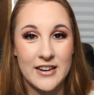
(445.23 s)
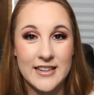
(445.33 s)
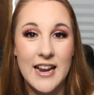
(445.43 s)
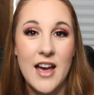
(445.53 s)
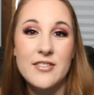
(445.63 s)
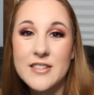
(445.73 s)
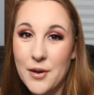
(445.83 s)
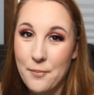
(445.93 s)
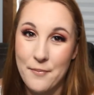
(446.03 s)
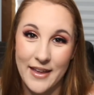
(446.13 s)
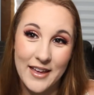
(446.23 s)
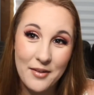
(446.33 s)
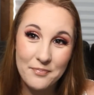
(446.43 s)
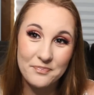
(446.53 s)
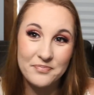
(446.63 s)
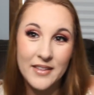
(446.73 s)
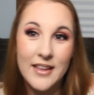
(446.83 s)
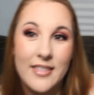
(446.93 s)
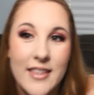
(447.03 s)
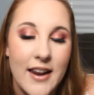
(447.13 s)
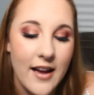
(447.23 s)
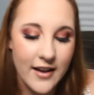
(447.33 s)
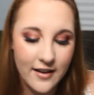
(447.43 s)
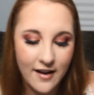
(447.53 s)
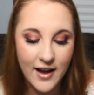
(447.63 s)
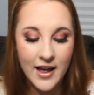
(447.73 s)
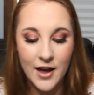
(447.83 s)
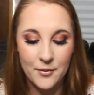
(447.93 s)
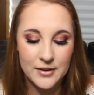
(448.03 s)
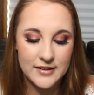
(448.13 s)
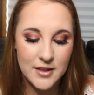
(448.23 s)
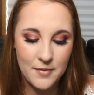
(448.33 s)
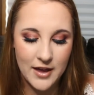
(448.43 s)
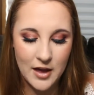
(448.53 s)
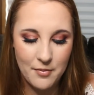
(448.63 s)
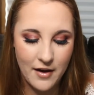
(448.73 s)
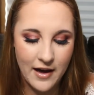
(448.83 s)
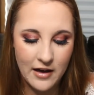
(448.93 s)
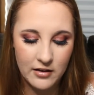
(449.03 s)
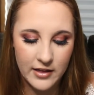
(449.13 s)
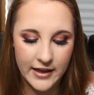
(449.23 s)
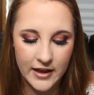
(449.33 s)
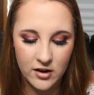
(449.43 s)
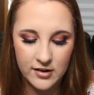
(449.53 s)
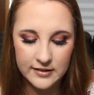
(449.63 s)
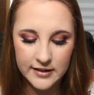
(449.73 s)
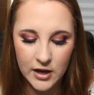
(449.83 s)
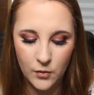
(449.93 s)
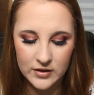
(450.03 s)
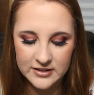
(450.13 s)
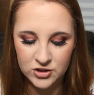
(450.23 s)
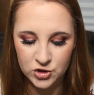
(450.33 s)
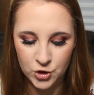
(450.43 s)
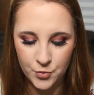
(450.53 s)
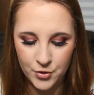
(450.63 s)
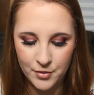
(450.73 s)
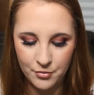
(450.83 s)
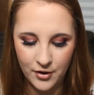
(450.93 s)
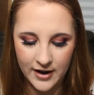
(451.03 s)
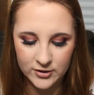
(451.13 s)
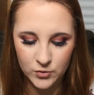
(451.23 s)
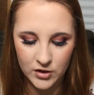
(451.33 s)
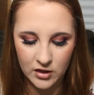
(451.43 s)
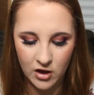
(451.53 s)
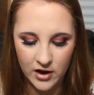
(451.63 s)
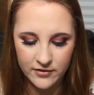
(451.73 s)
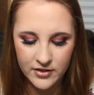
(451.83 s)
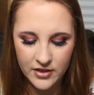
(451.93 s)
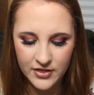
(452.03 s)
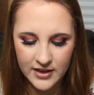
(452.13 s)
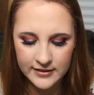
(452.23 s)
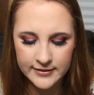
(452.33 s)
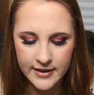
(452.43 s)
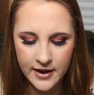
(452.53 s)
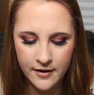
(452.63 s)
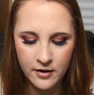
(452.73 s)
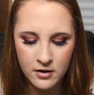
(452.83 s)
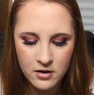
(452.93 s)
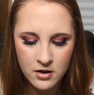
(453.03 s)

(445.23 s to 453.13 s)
I did have some makeup that I got. I went to the makeup aisle, and honestly, I wasn't super impressed with a lot of the things there,